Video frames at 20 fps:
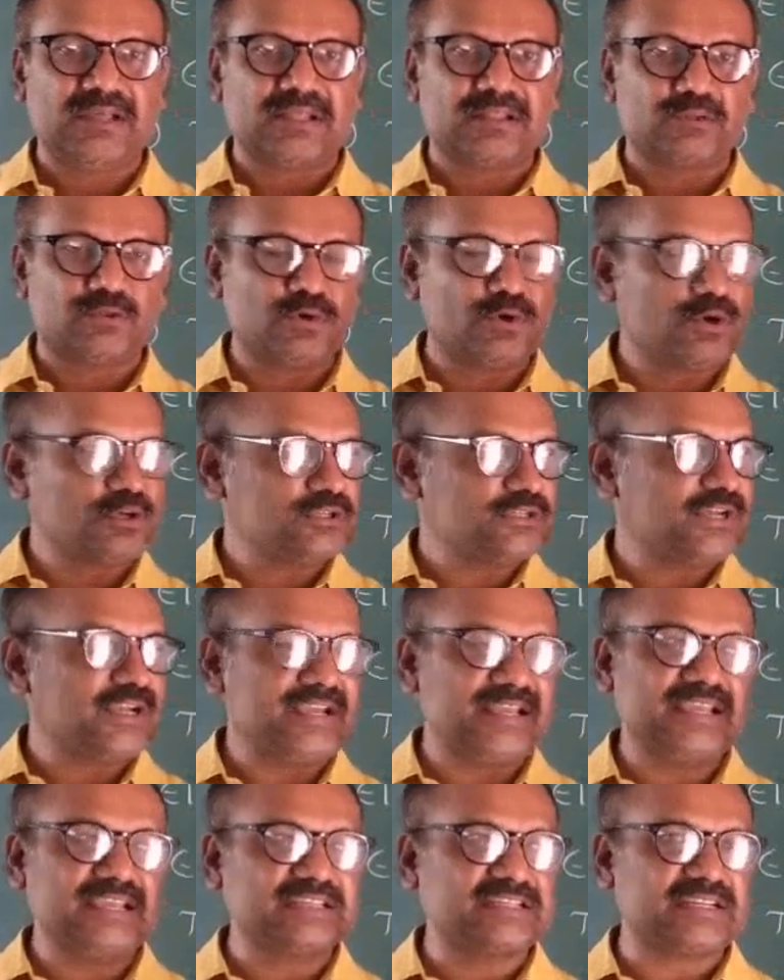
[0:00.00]
Those
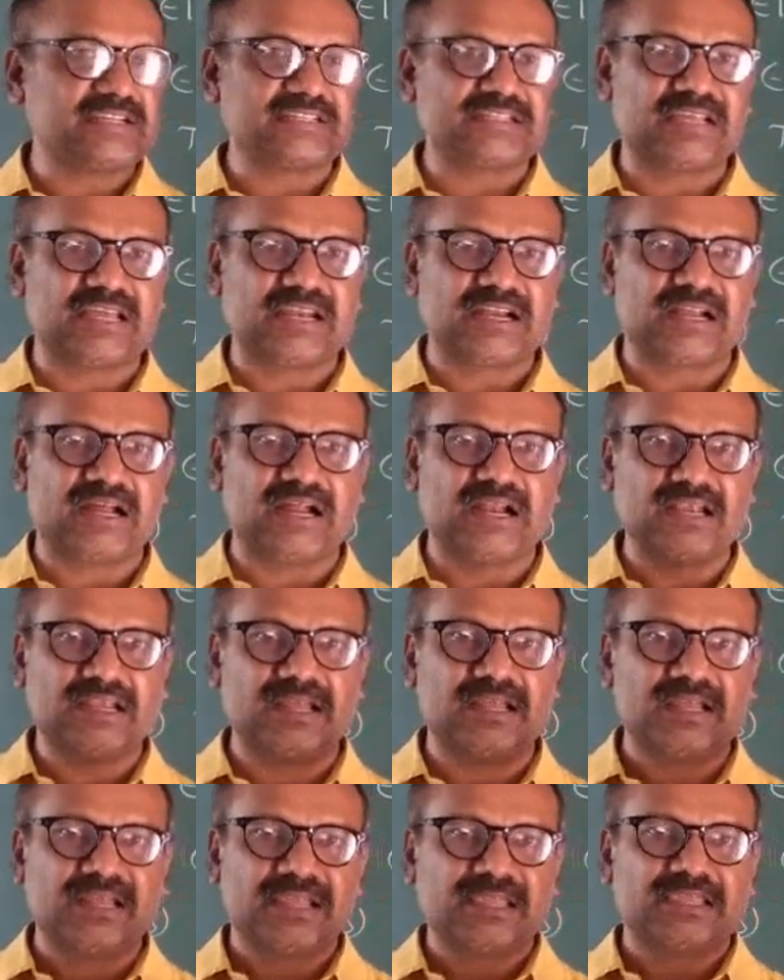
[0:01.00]
radiations are called
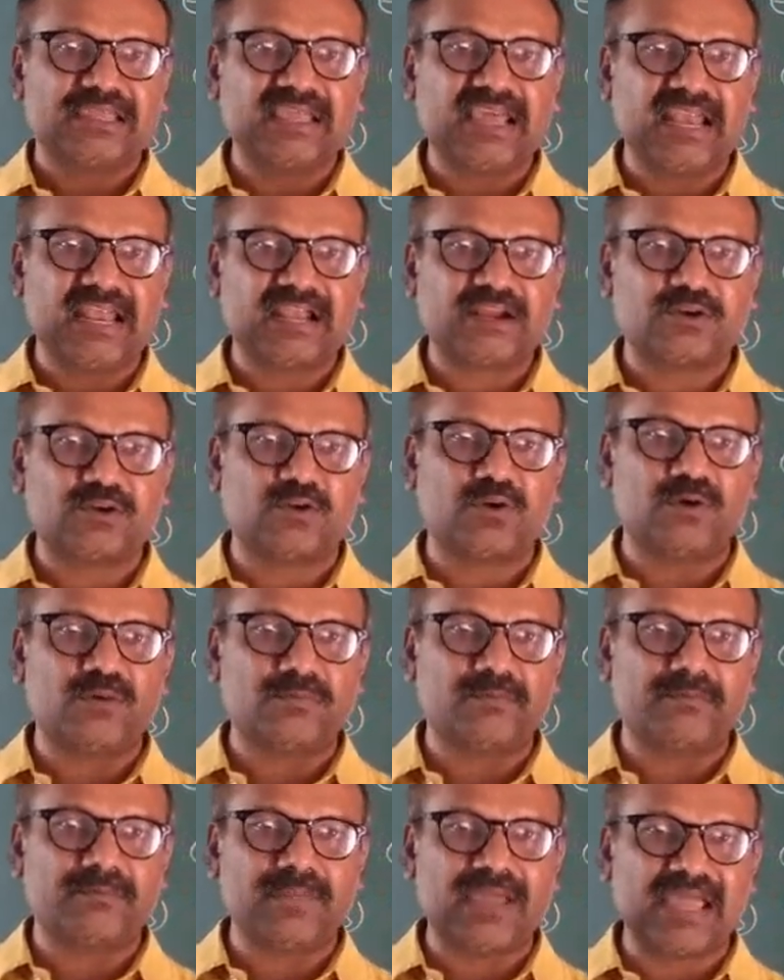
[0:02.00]

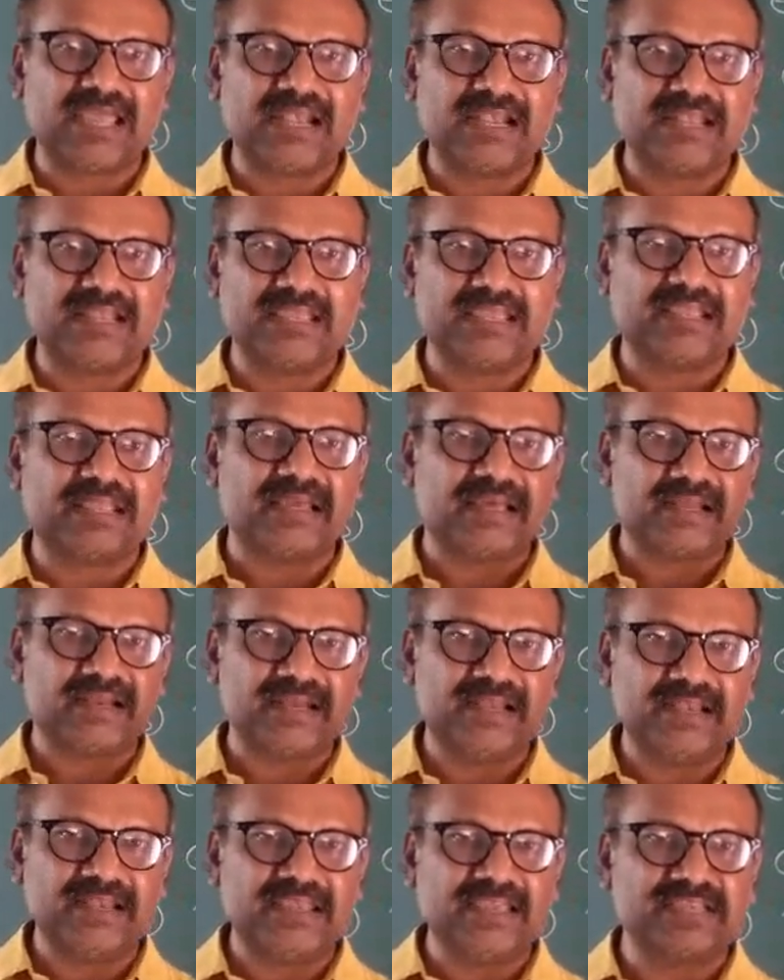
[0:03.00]
electromagnetic
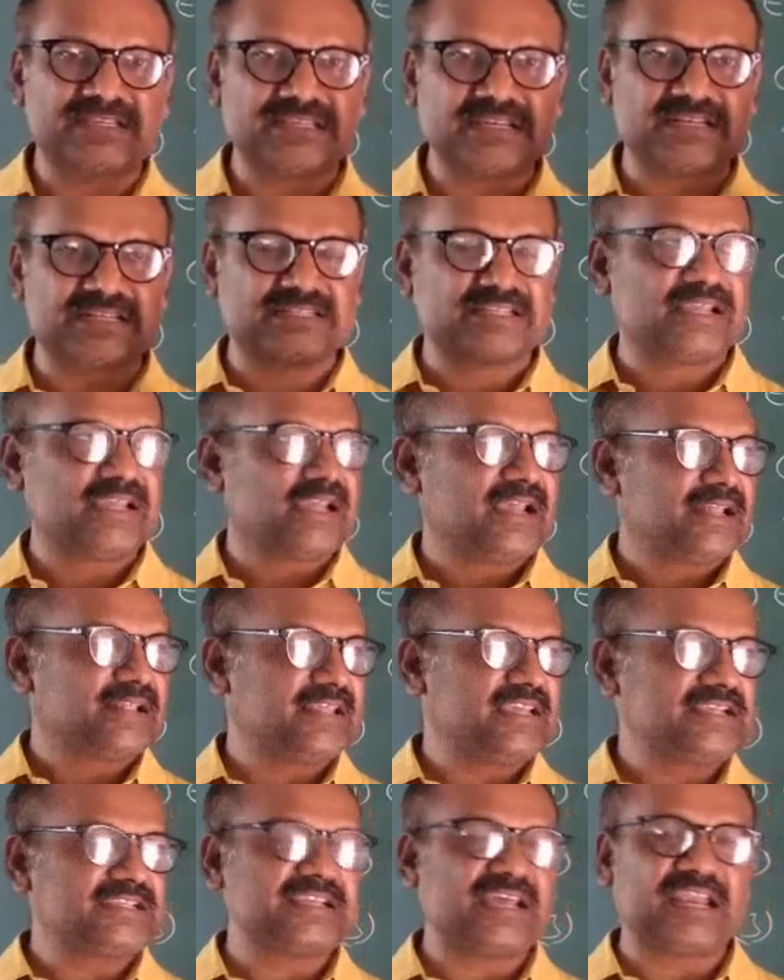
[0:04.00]
radiations.
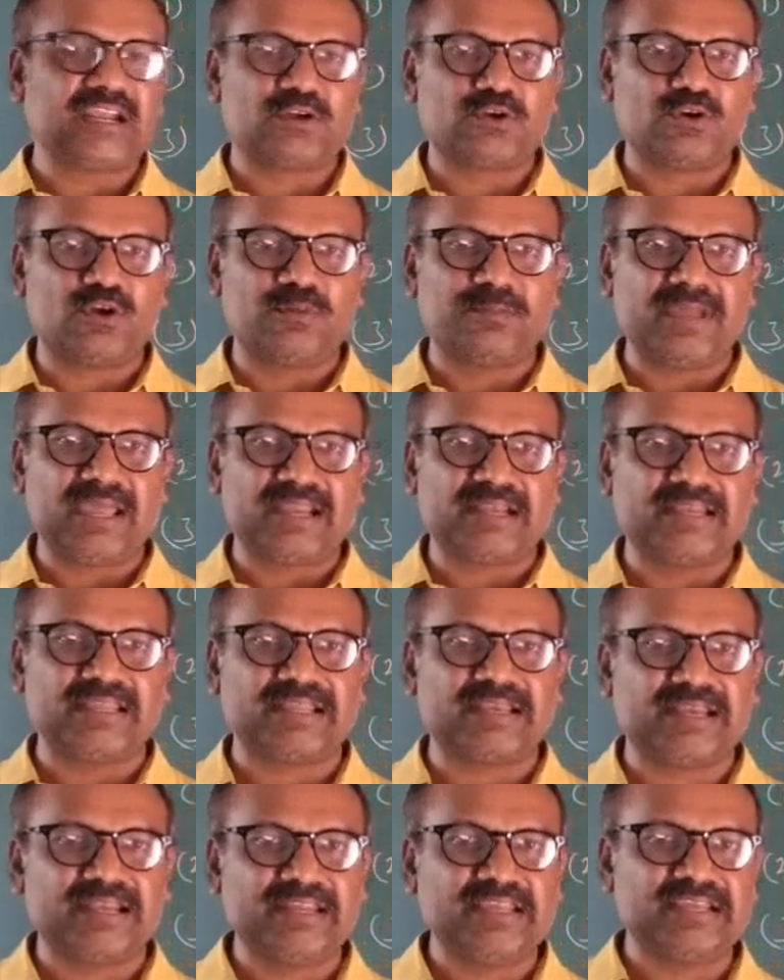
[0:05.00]
These electromagnetic
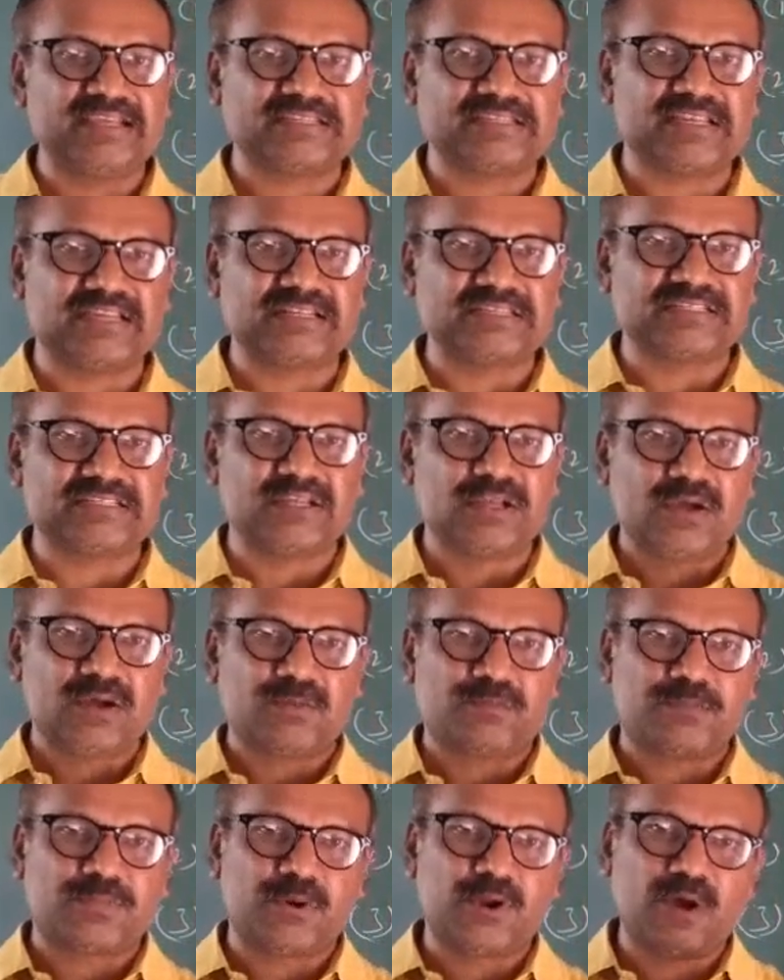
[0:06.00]
radiations
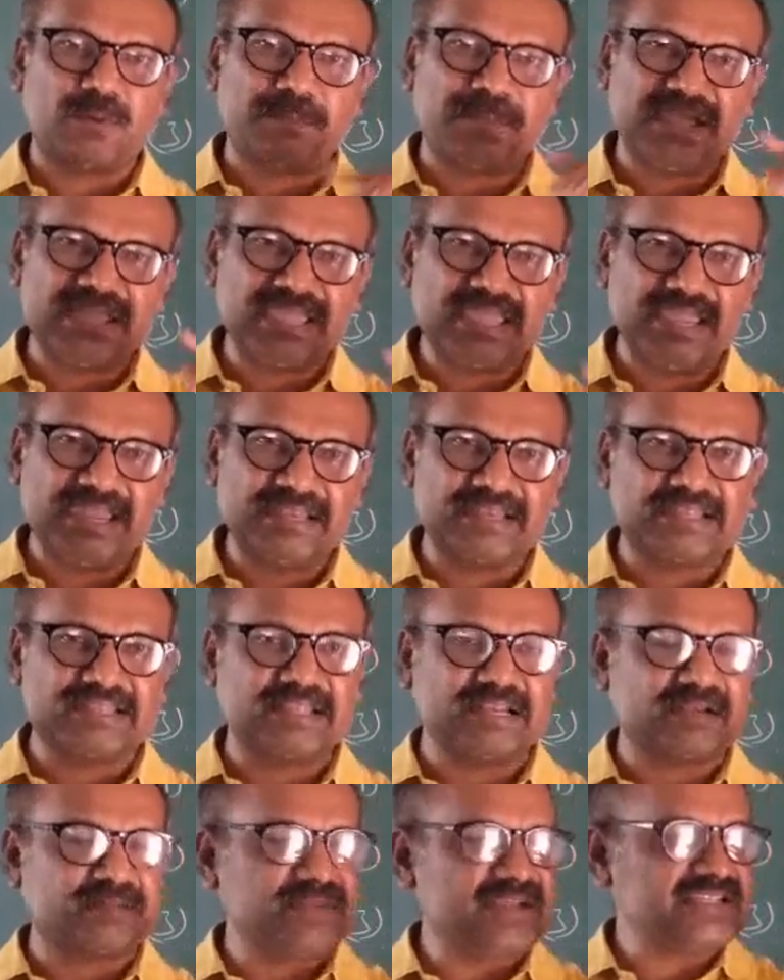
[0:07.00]
propagate,
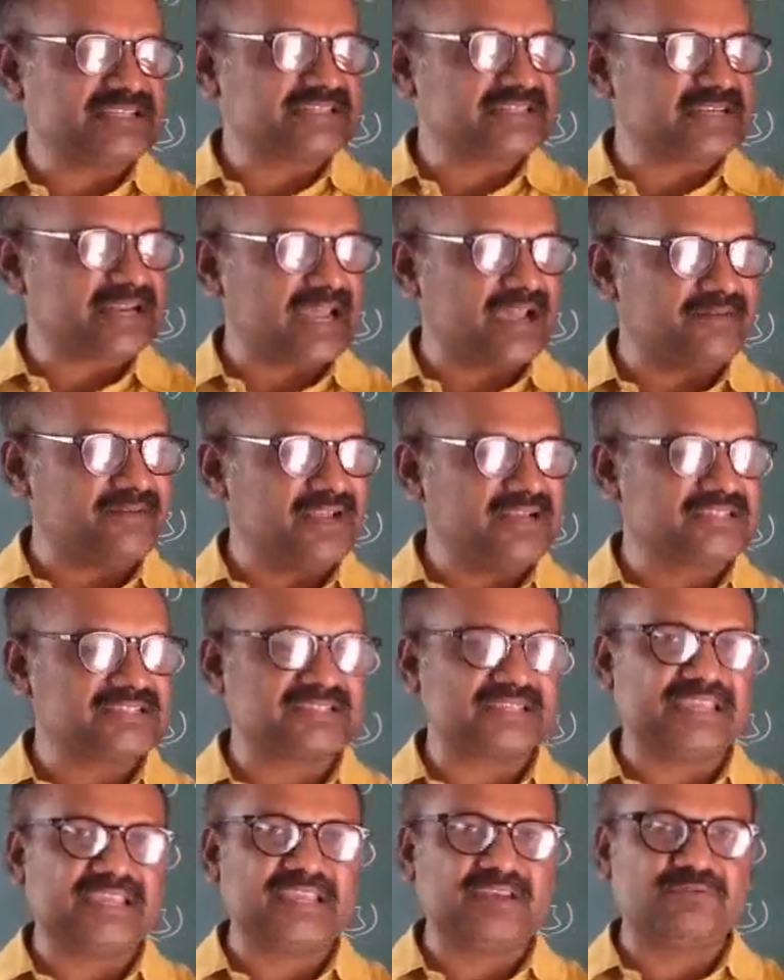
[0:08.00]
that means travels
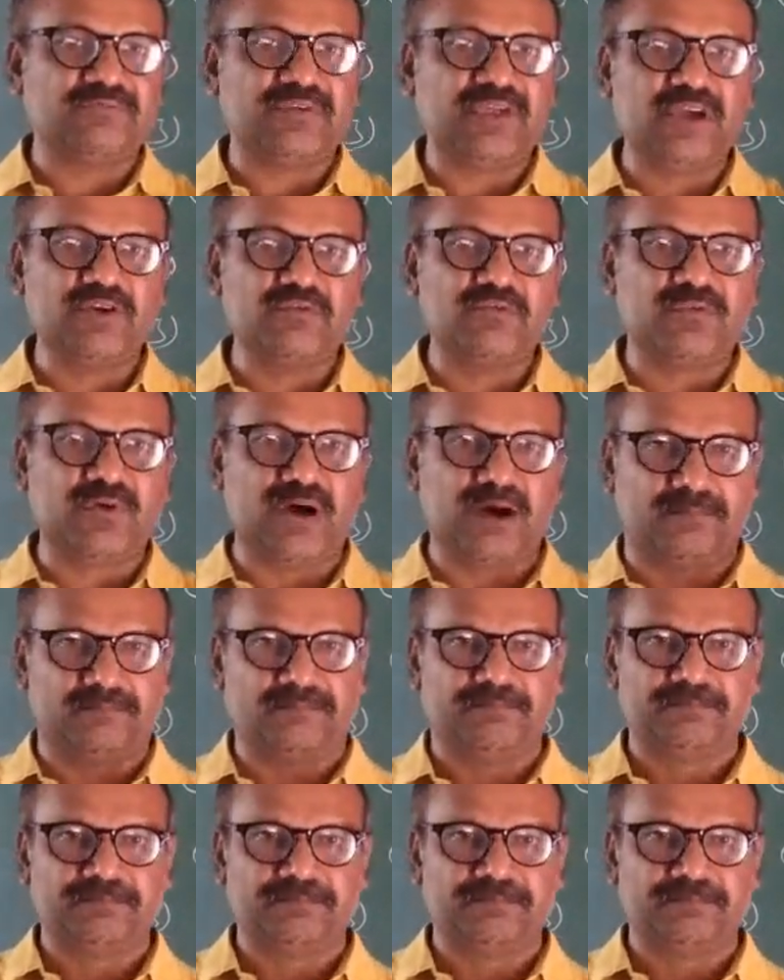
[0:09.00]
in wave form.